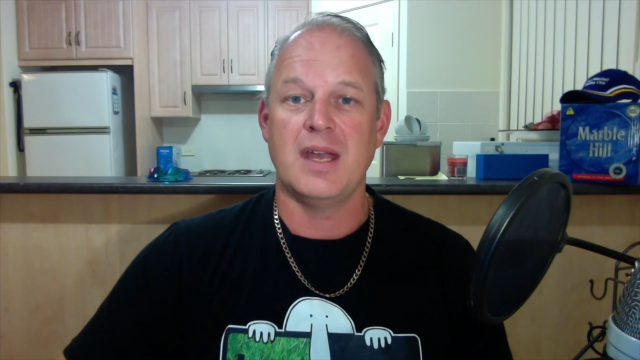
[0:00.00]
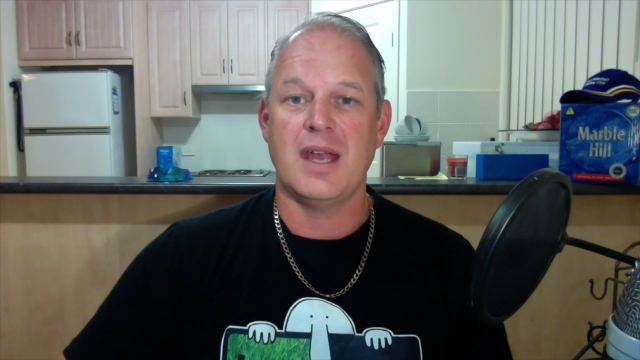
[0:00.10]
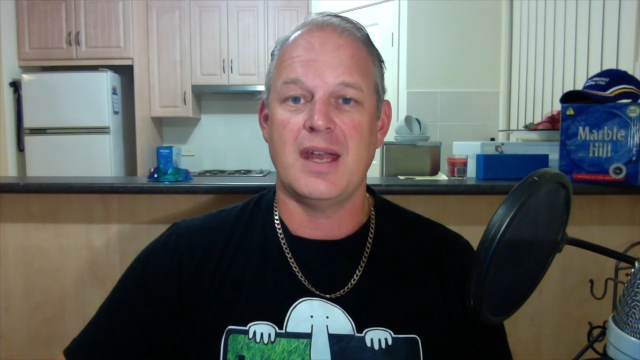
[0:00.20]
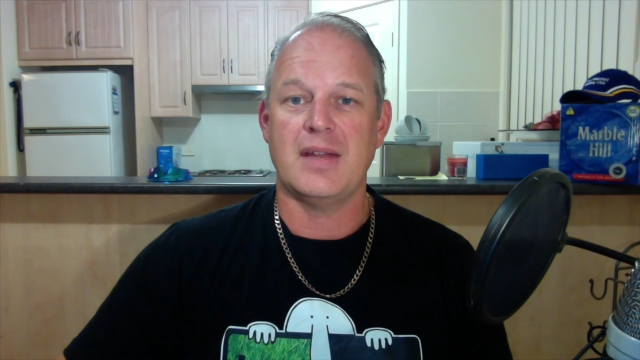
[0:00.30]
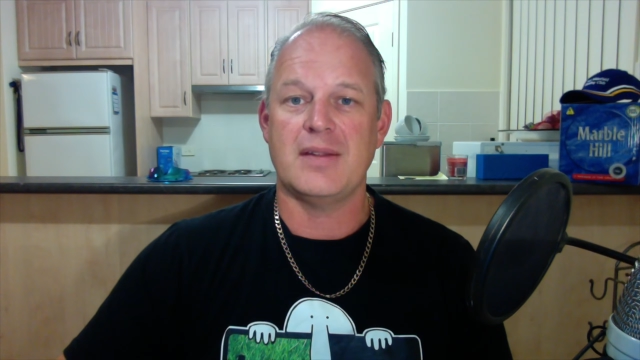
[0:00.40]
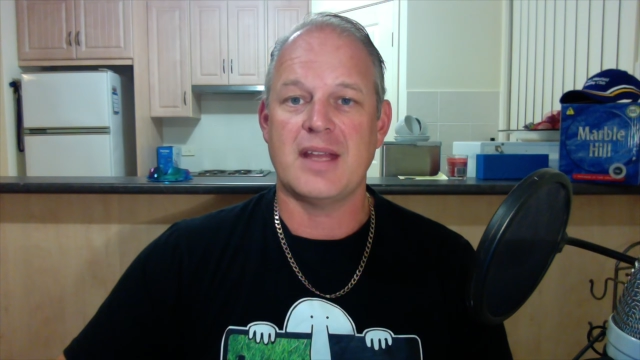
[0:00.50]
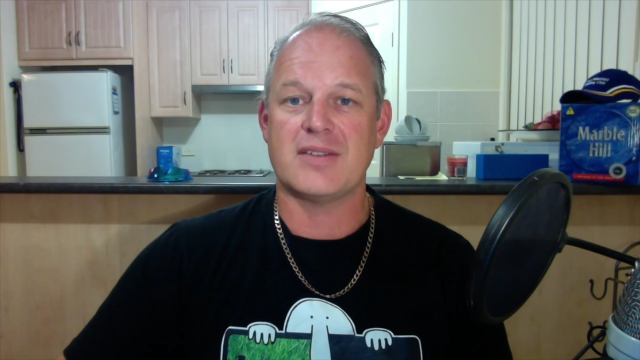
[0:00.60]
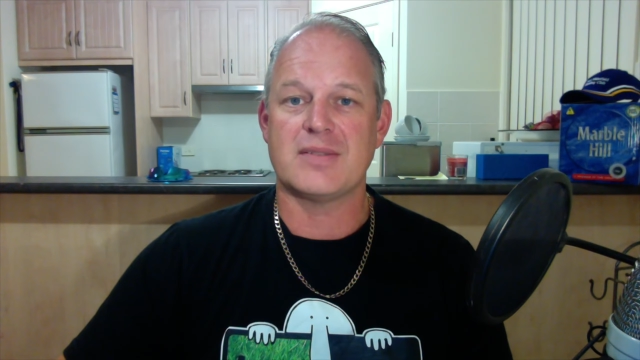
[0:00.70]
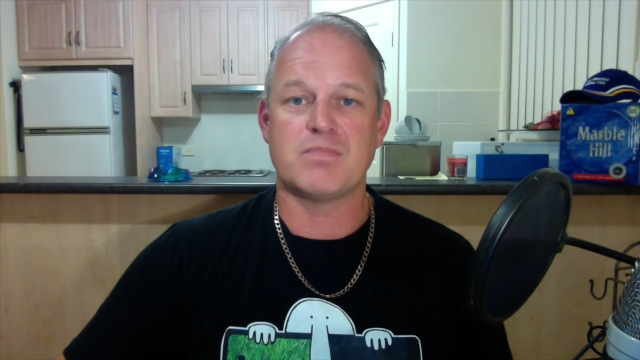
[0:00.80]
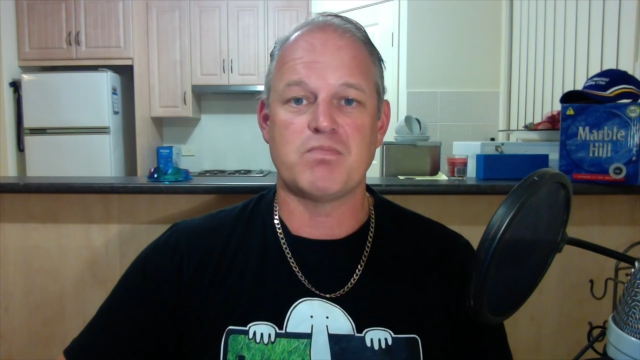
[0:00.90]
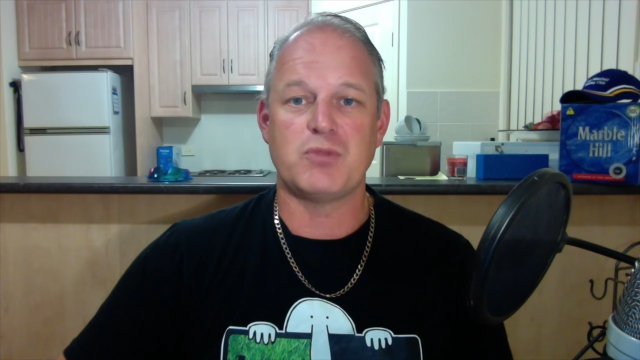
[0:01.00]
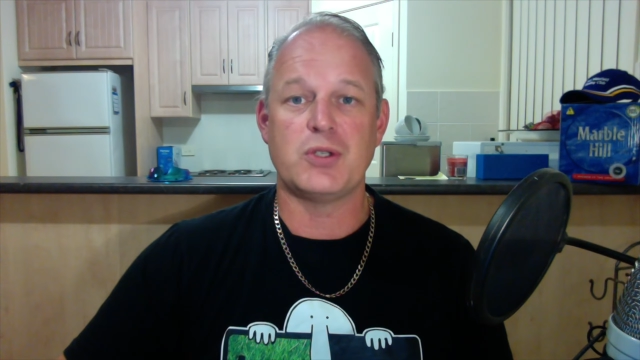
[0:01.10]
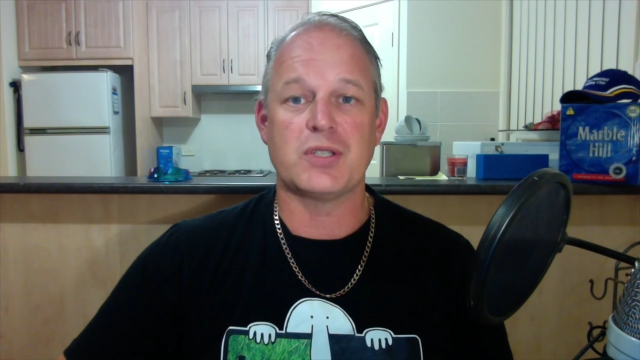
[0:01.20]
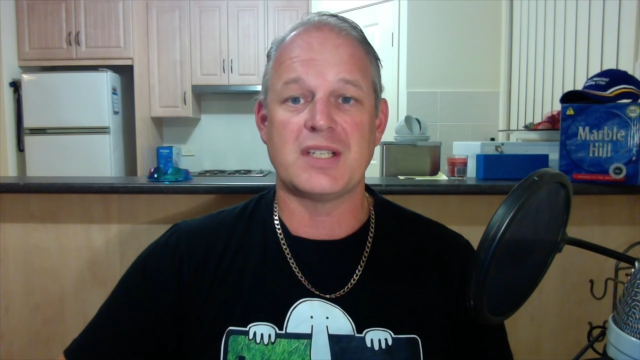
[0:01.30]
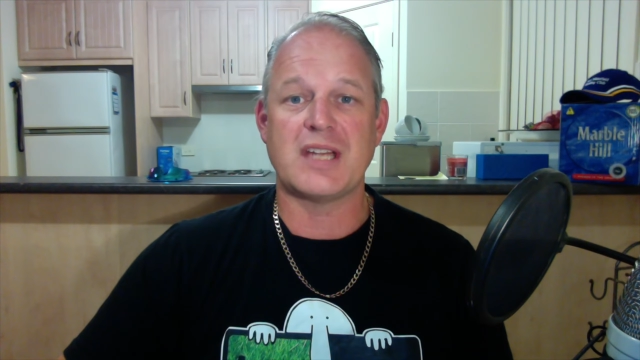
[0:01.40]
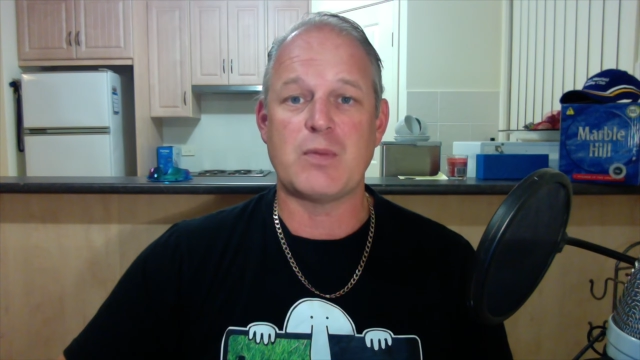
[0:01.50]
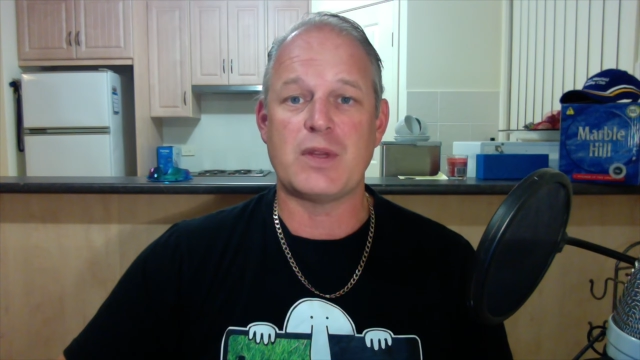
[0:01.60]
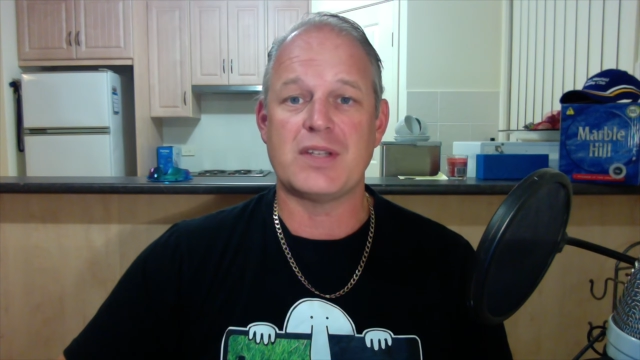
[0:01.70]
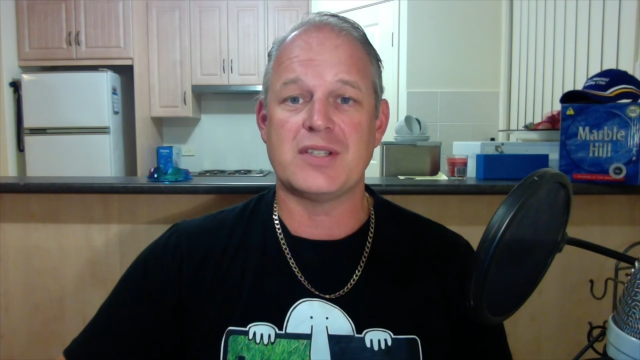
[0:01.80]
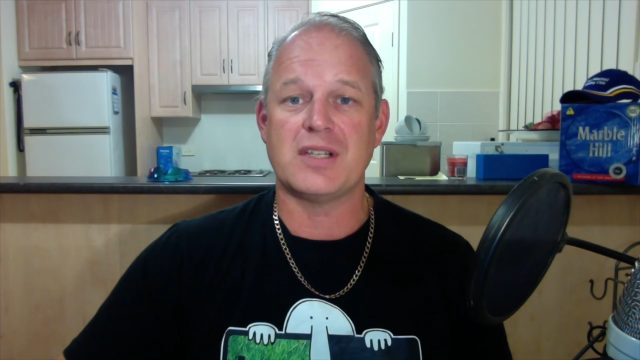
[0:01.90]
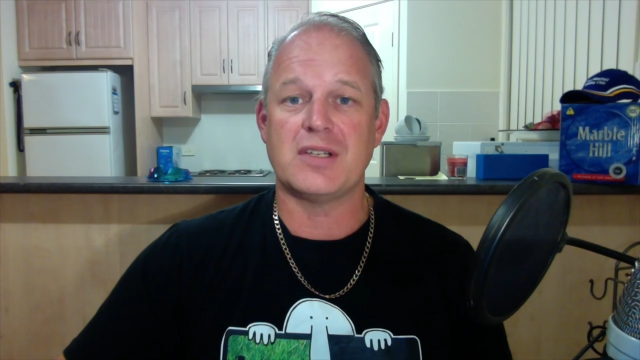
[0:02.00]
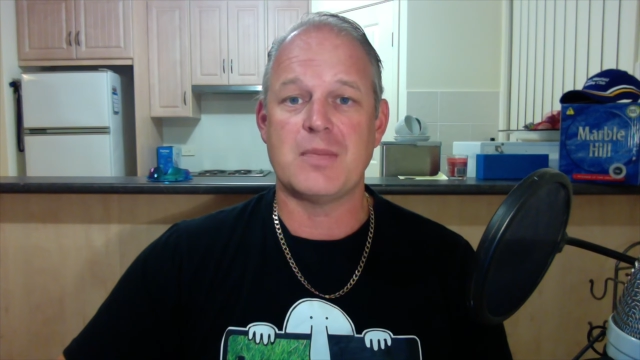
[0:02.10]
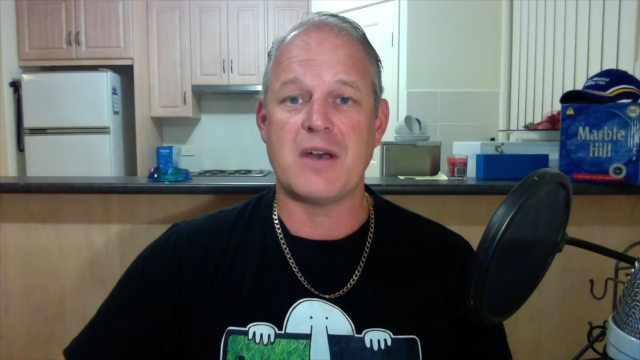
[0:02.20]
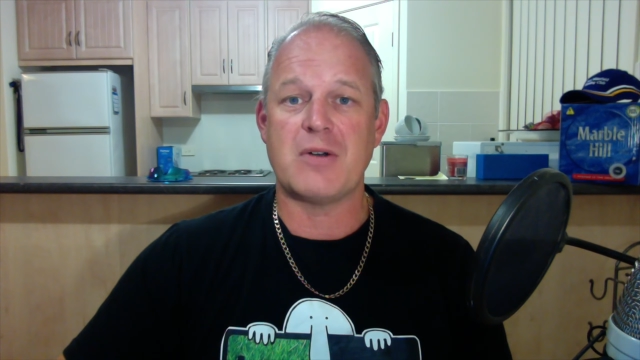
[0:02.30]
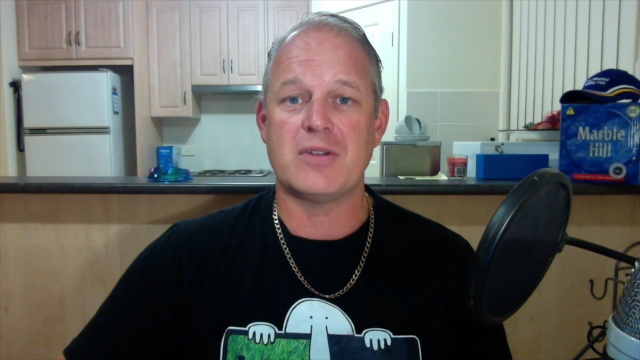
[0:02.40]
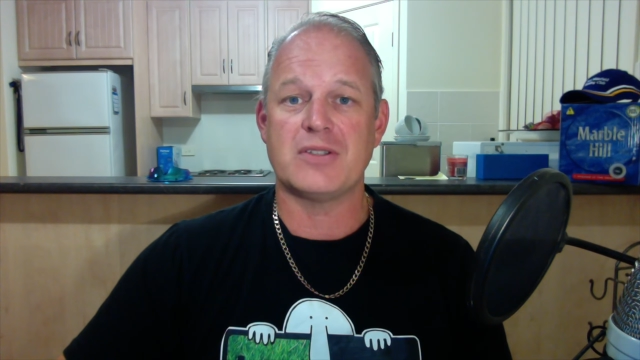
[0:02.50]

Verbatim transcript: and that's usually done with a cylinder mower.